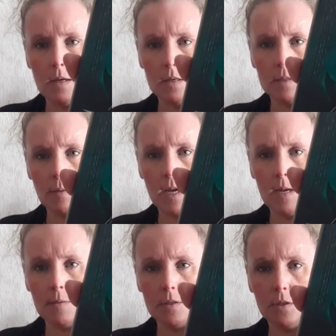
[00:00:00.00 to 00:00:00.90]
That's what
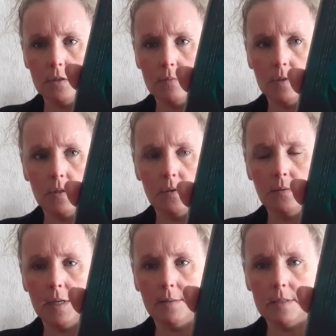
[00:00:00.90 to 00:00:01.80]
happens when you do
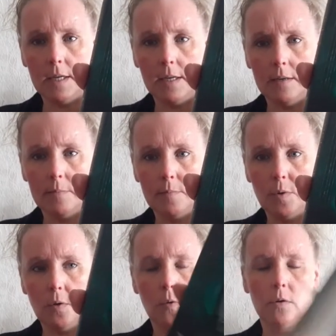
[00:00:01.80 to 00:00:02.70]
late night
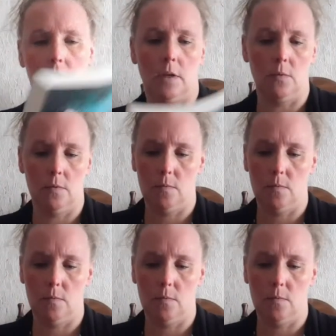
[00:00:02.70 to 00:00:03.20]
book ordering.